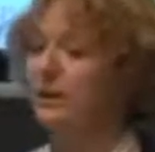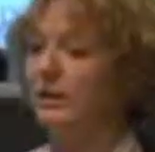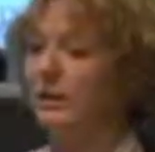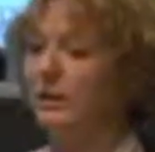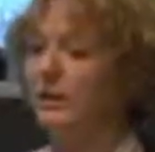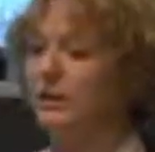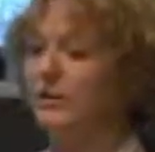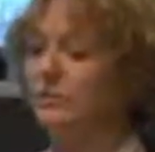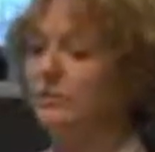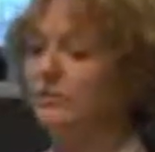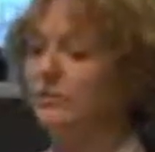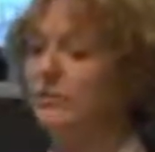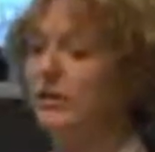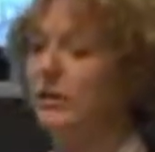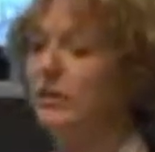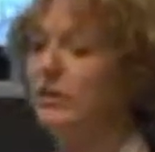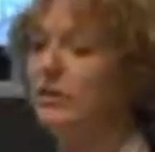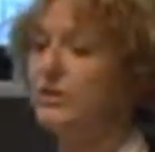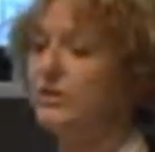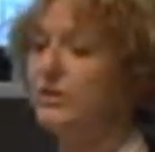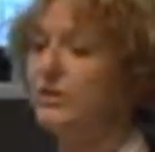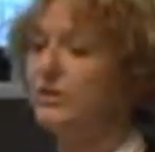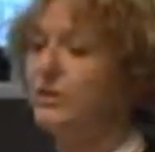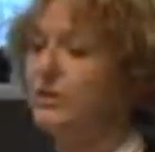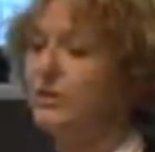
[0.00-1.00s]
urinary
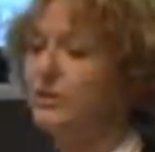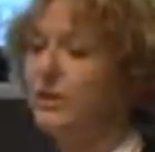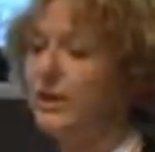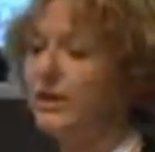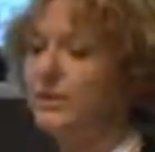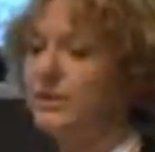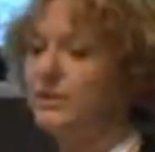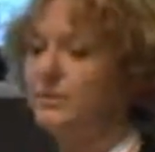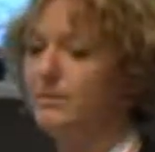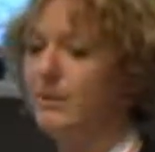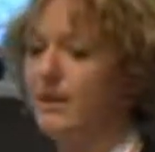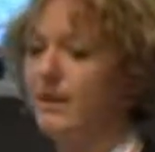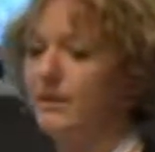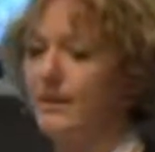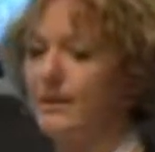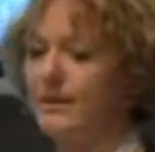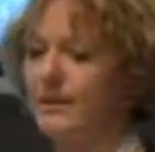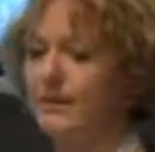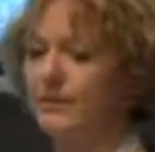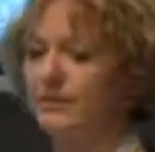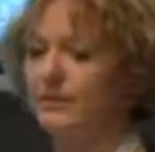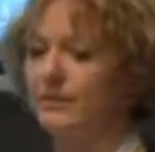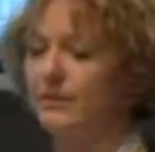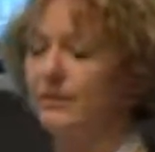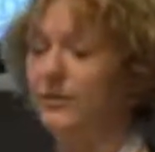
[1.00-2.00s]
loss of glucose, amino
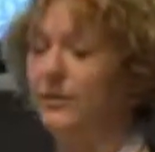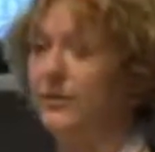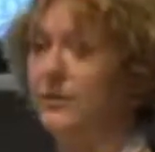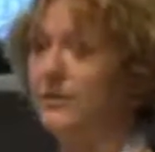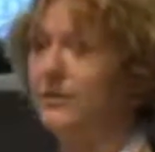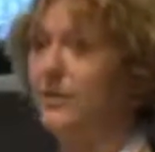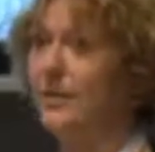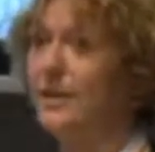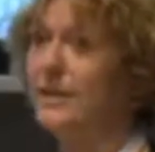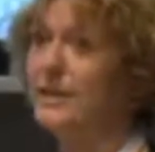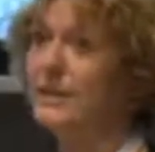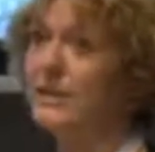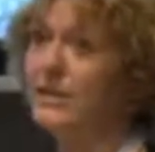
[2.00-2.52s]
acid, and phosphate,